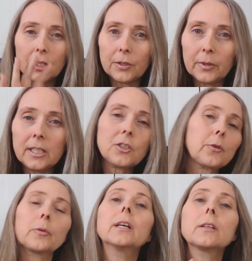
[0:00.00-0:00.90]
We need to
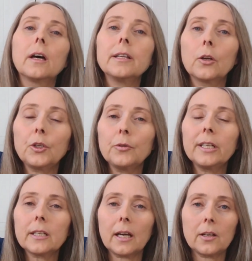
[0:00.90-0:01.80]
create a
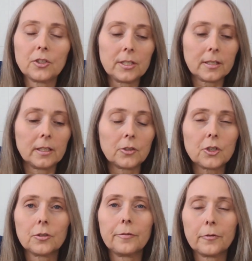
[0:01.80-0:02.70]
unique energy
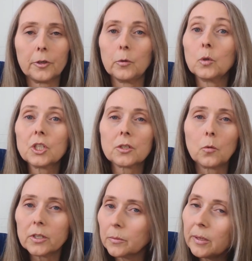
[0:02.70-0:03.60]
signature for you, which is
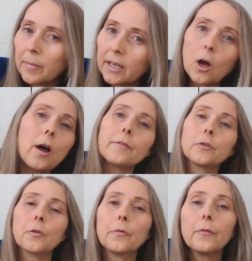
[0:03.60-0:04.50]
going to be made of
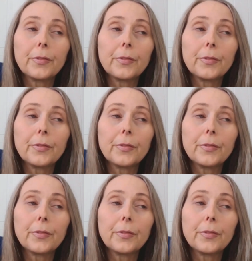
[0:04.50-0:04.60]
your